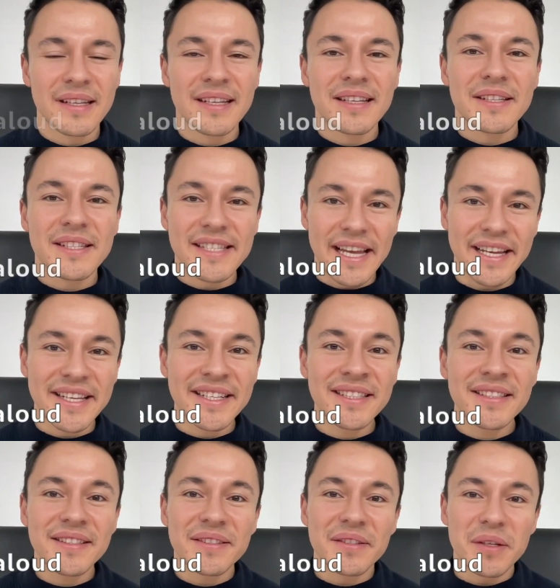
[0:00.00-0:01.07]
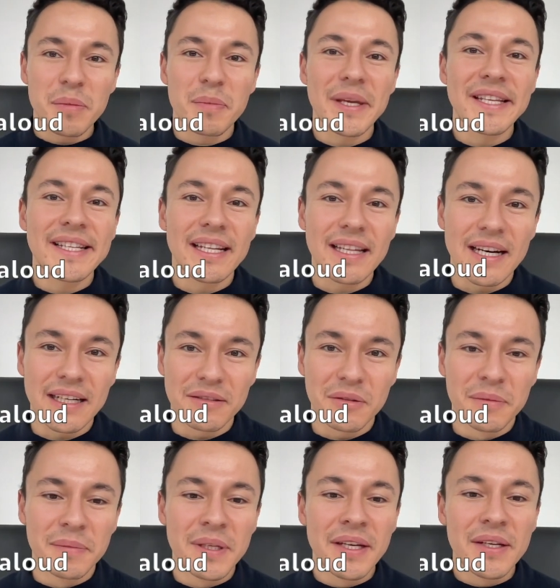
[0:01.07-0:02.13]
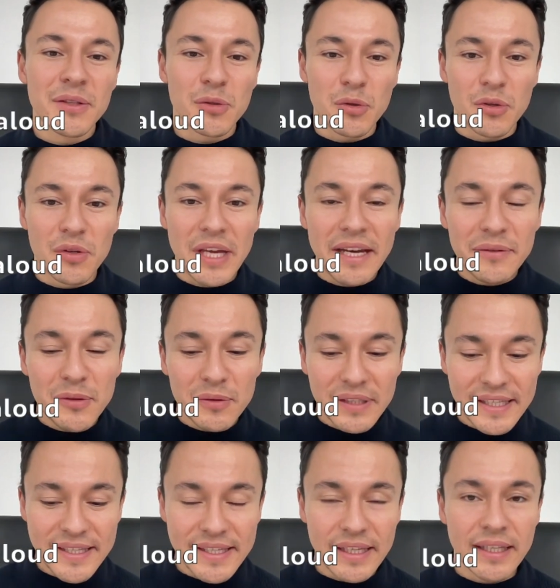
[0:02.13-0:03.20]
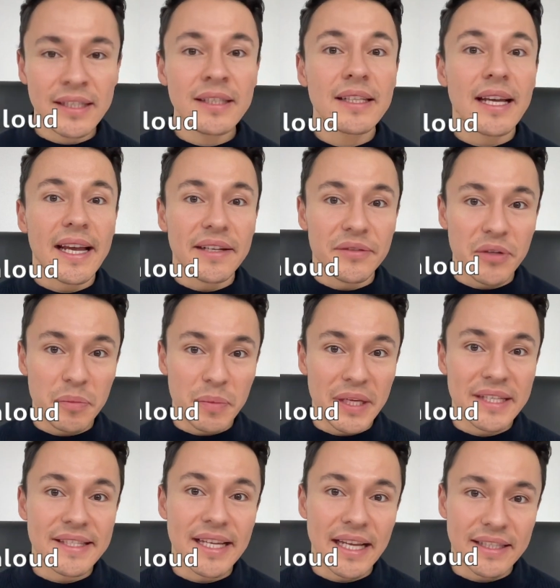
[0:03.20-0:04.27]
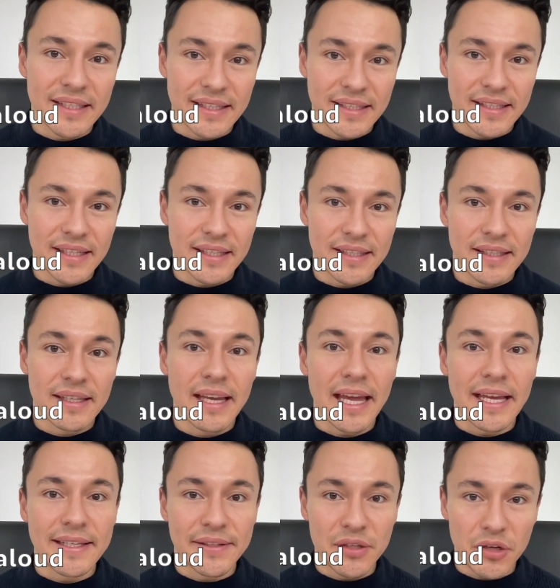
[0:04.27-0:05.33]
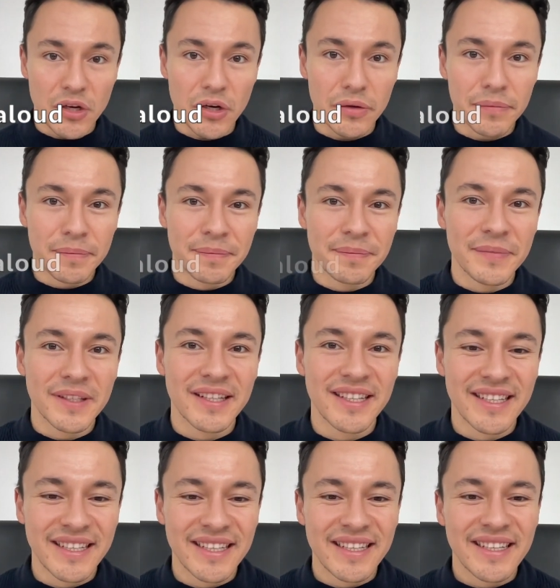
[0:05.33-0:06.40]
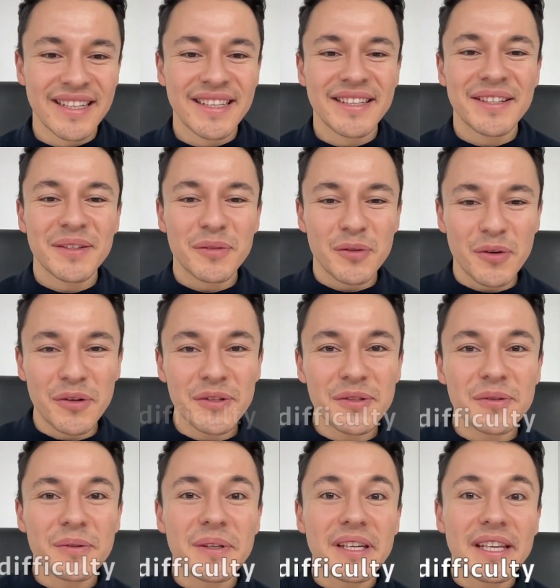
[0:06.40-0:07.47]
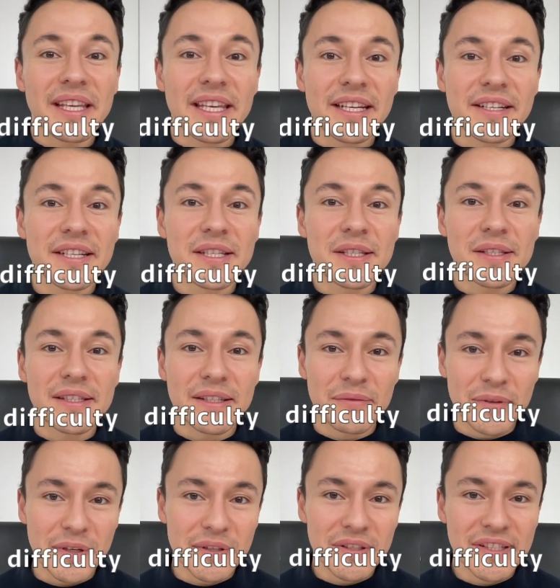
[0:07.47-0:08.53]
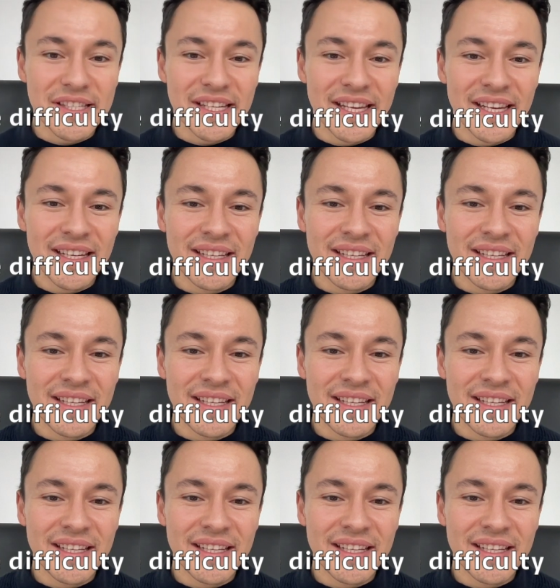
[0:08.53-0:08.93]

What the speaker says: Second, repeat aloud. So you have to listen and repeat sentences as you go. Third, increase difficulty.